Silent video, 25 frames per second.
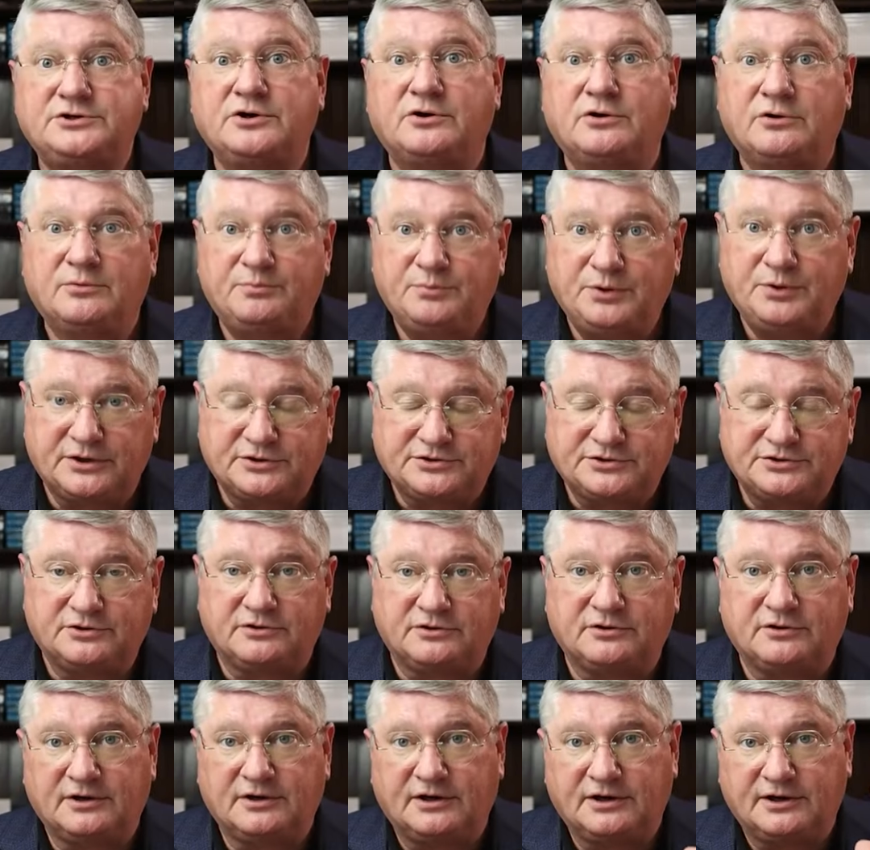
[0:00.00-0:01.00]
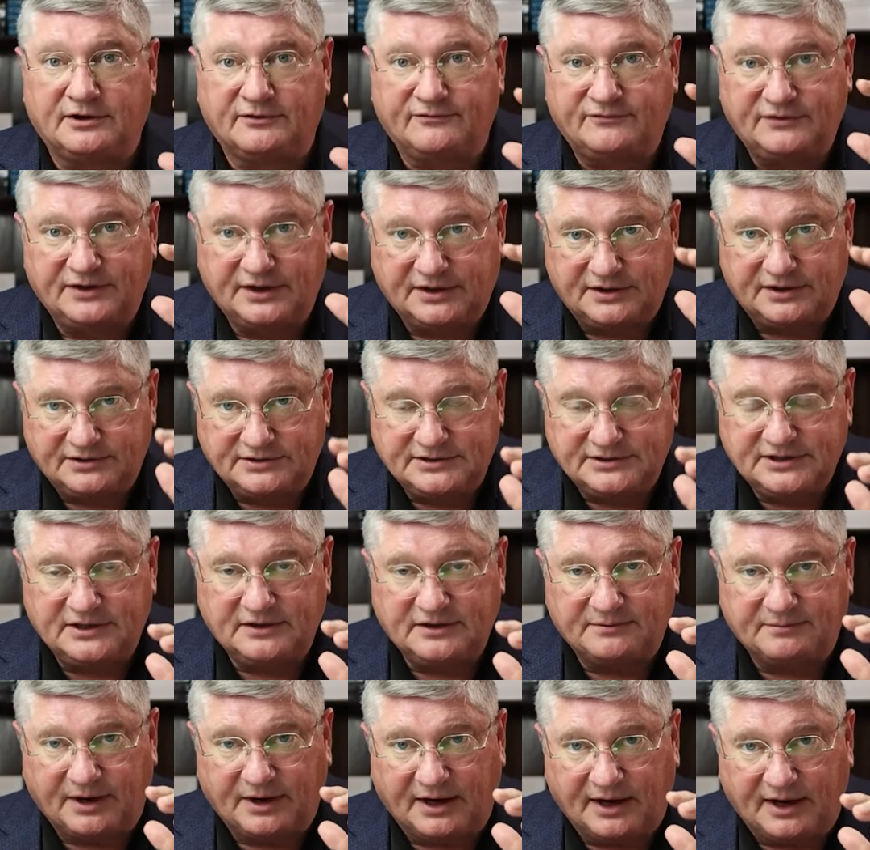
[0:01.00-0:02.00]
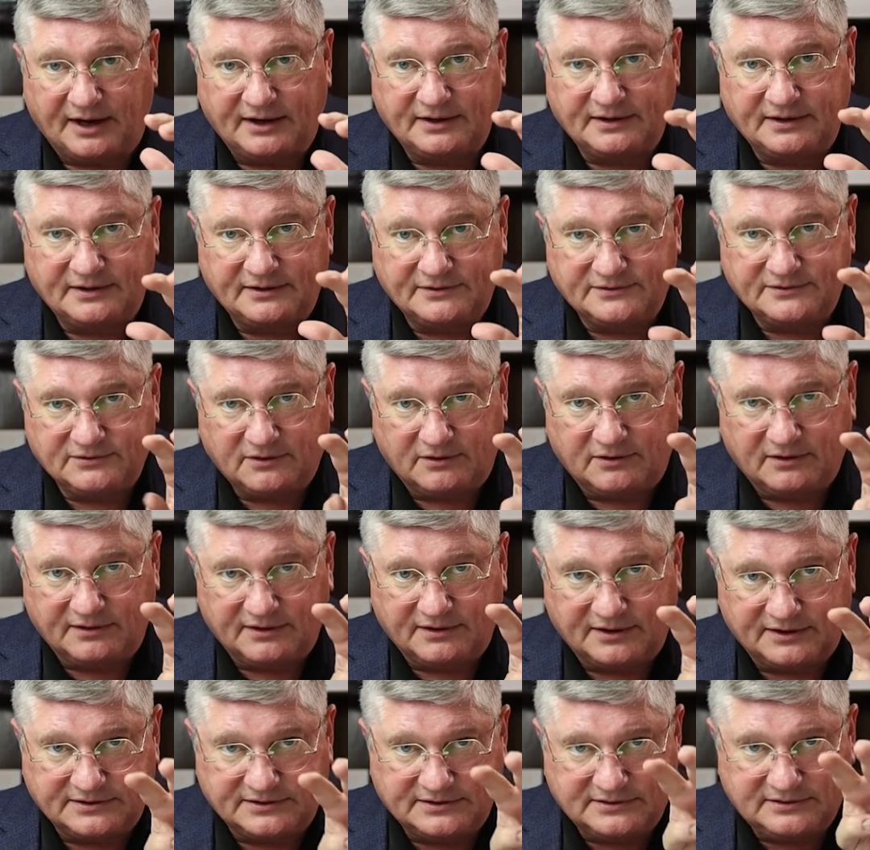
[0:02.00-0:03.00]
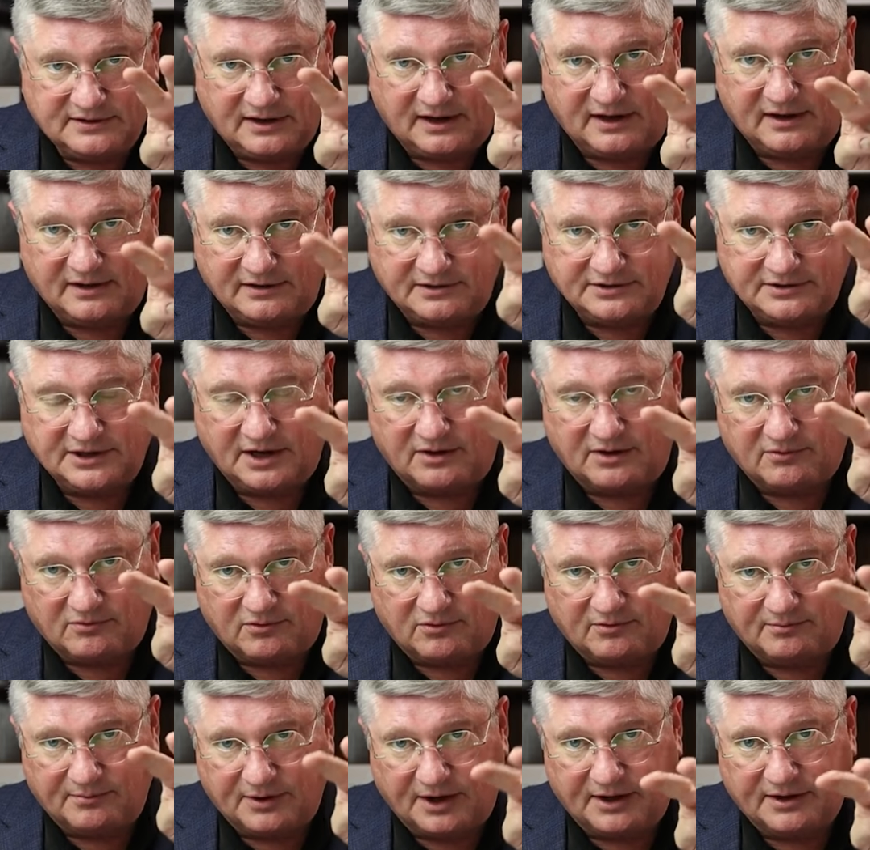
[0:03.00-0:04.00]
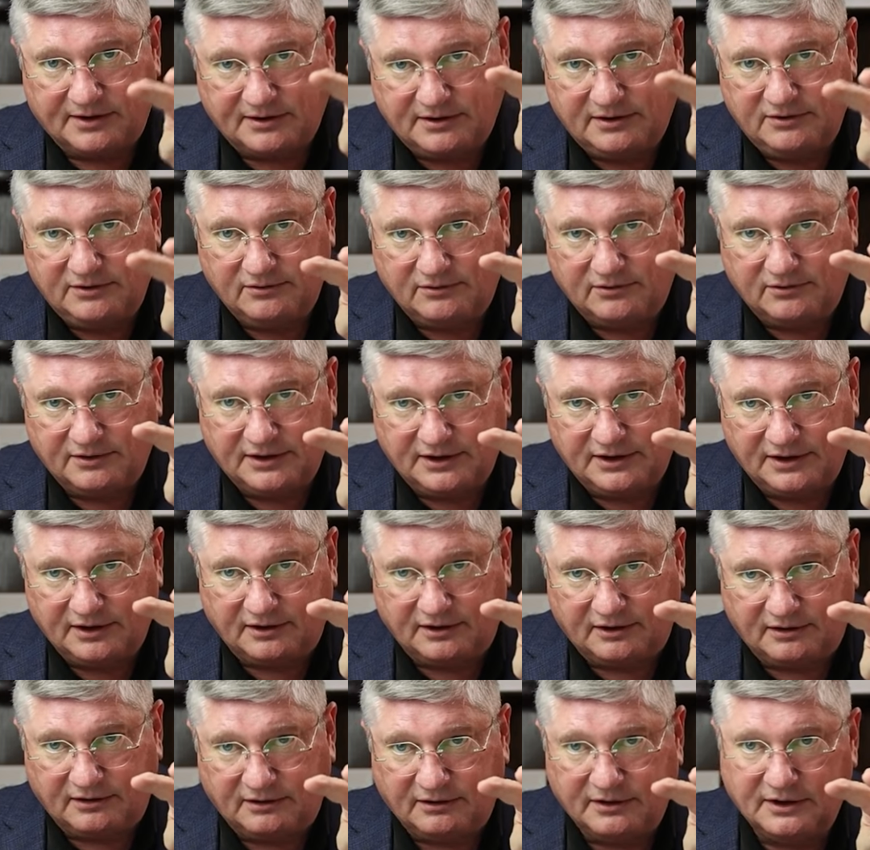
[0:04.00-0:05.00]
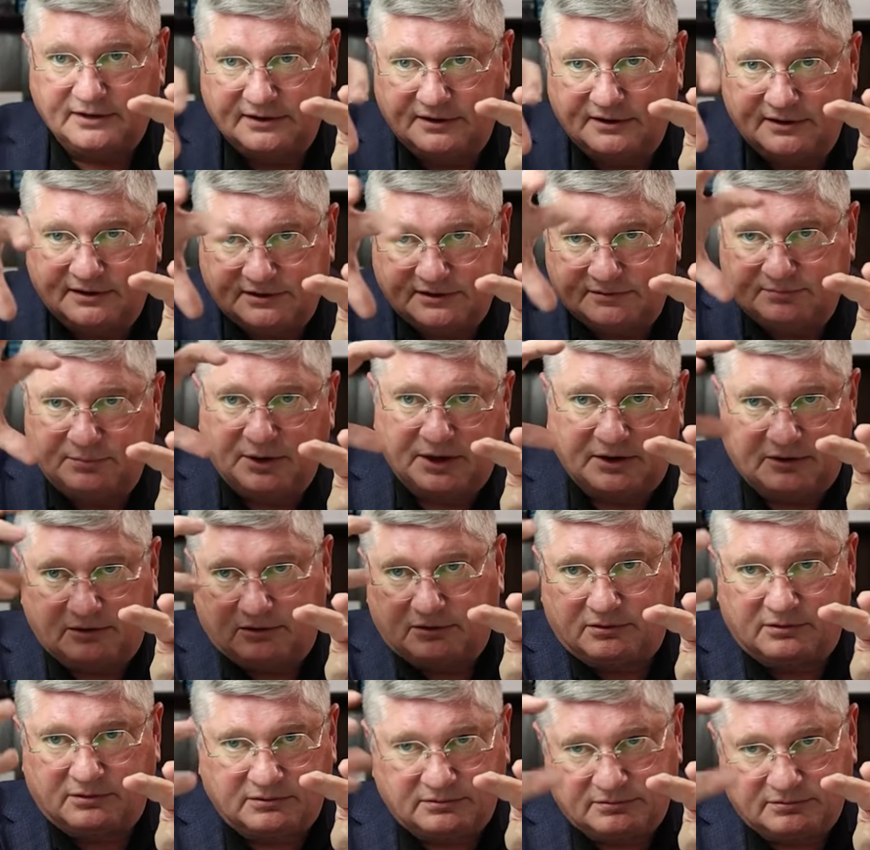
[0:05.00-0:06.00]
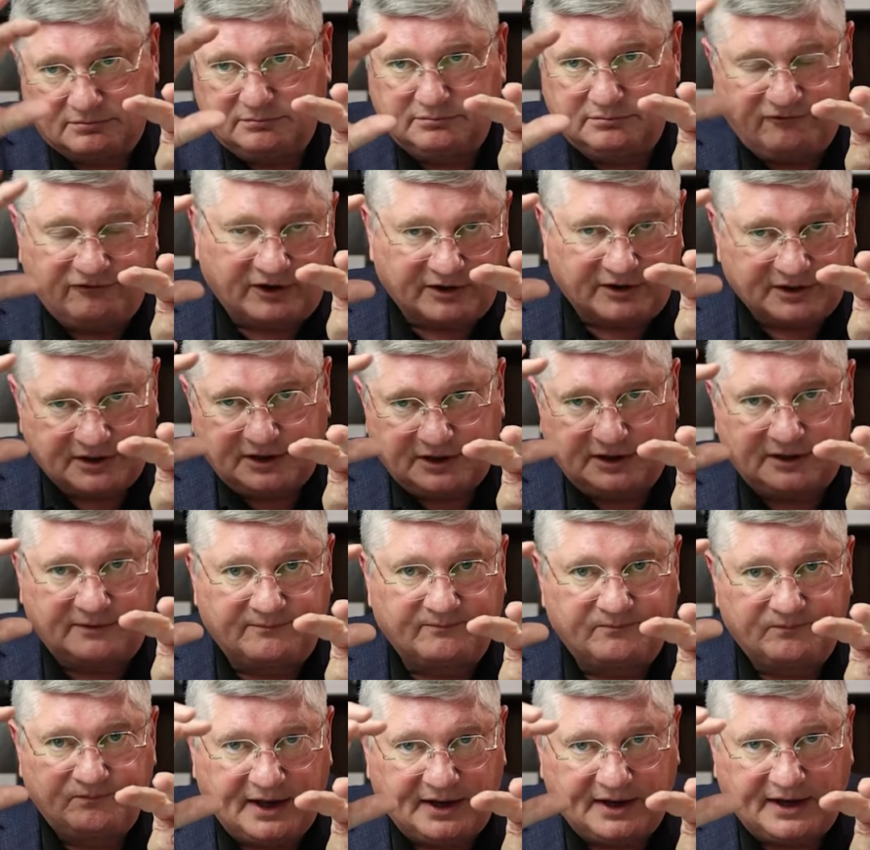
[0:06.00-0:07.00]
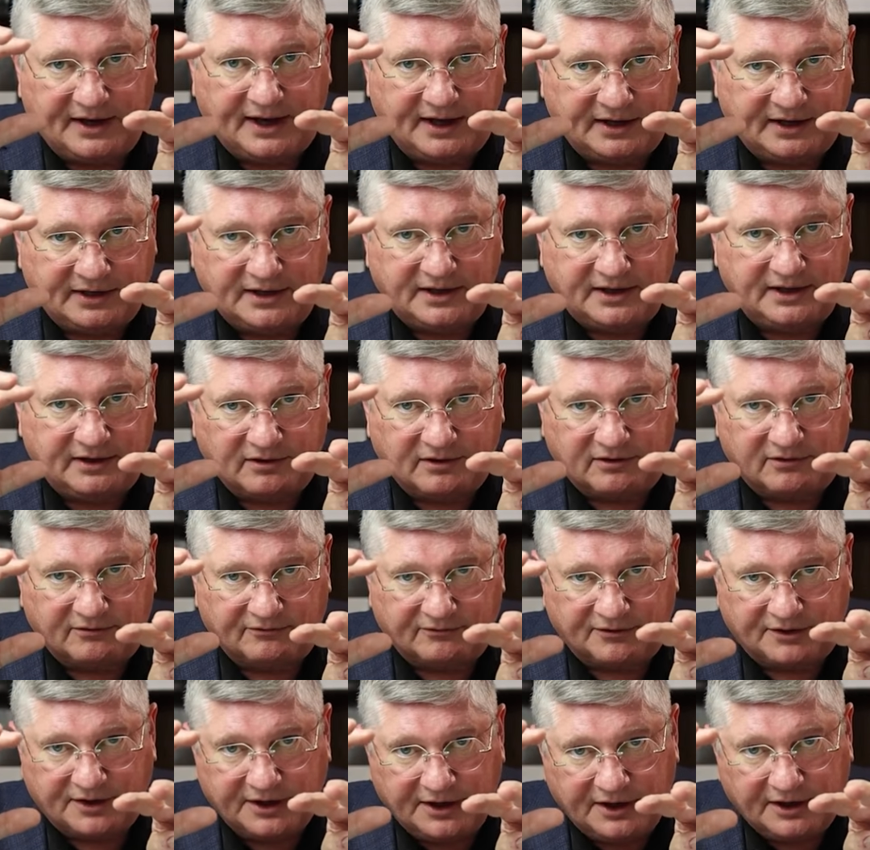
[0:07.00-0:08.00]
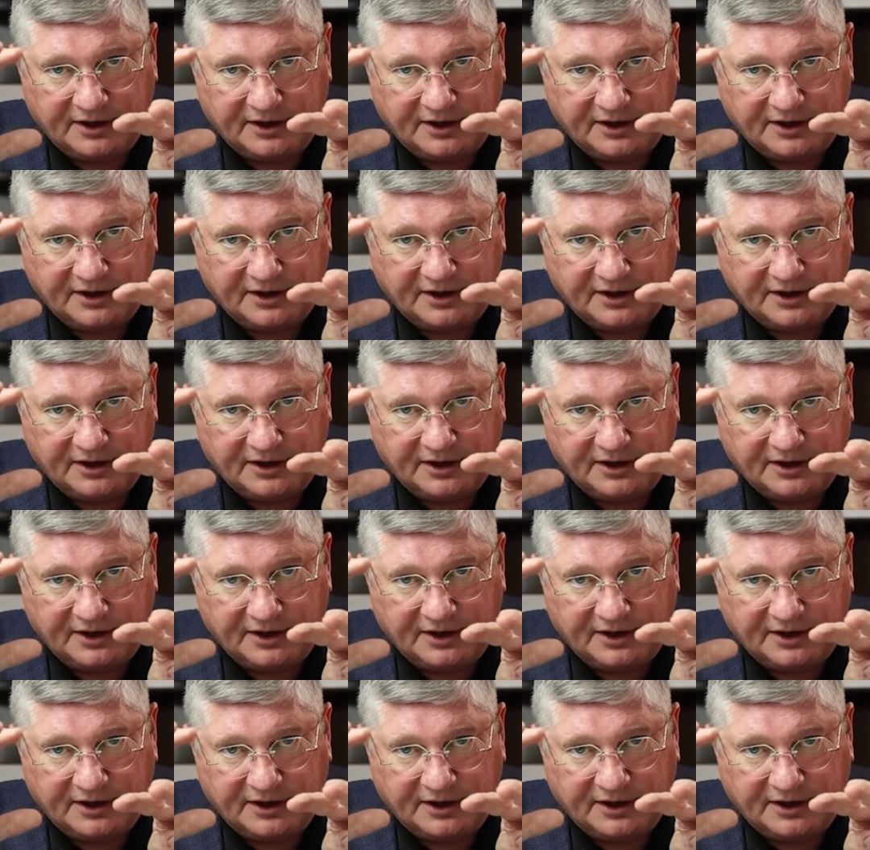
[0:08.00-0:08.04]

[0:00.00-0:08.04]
show a picture of nicotinamide, and it's sort of this kind of general molecule here, and then this big old funky NAD over